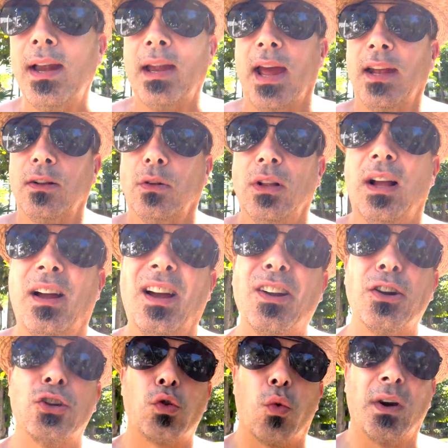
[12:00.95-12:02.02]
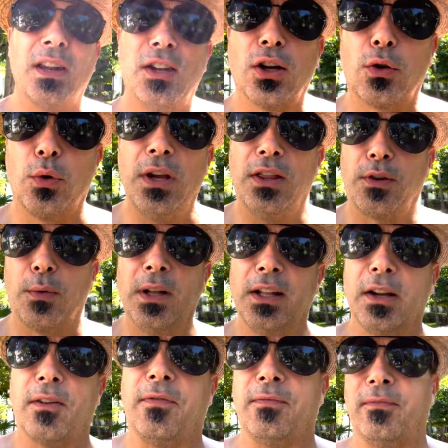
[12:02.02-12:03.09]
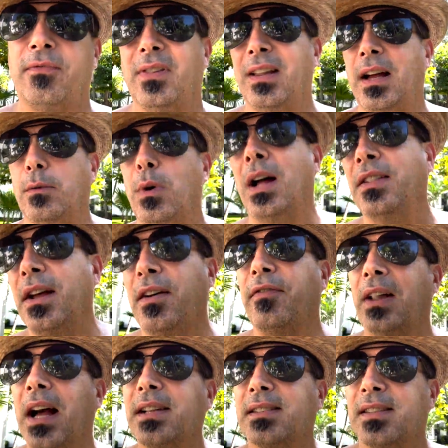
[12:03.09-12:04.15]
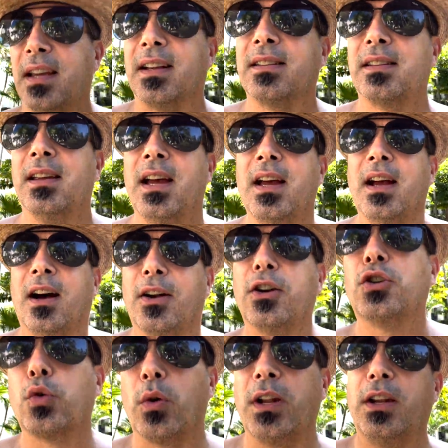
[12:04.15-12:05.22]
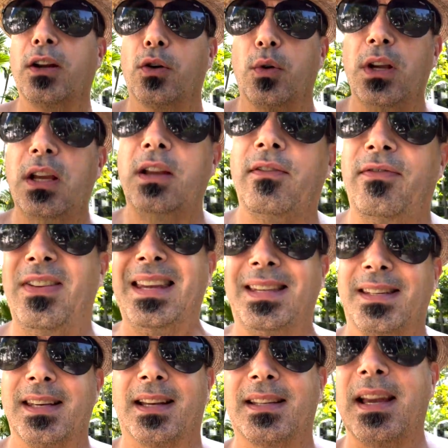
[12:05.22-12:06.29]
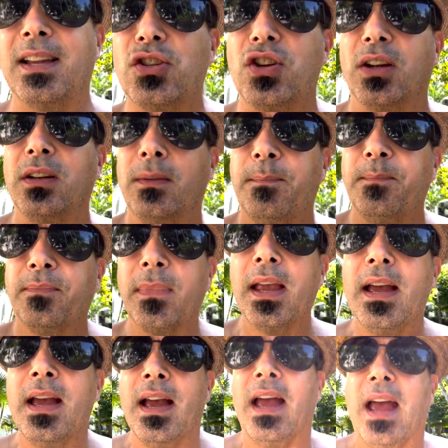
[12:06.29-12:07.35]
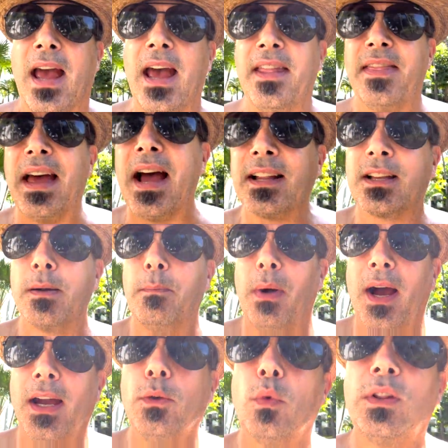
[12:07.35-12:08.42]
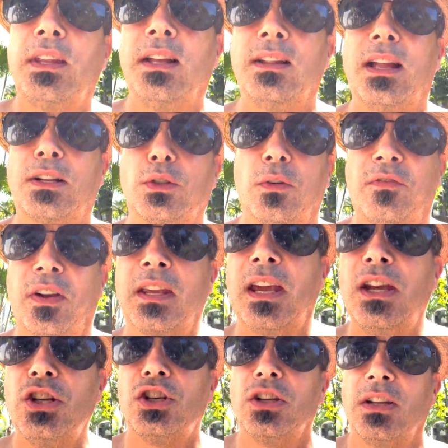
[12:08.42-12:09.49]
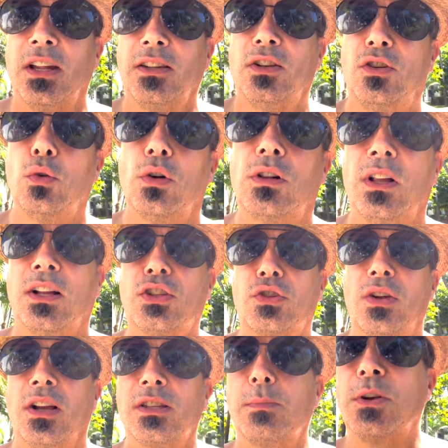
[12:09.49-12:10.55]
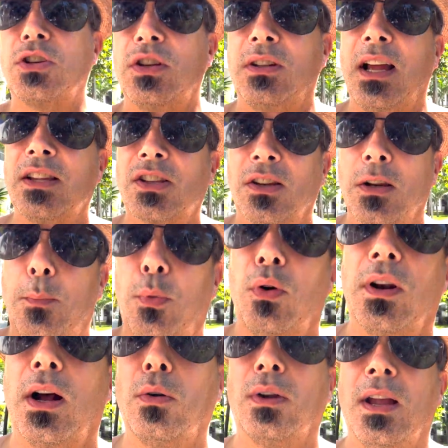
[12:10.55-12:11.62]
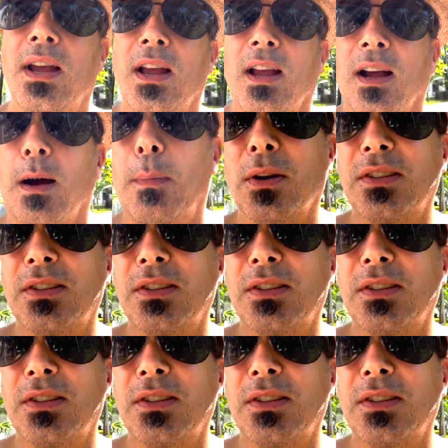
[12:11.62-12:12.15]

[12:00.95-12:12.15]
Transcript: angle, 120 degree, three liter, flat, well, not flat six, 120 degree V6 engine. And that combined with the electrification and the dual clutch transmission, that's gonna put out about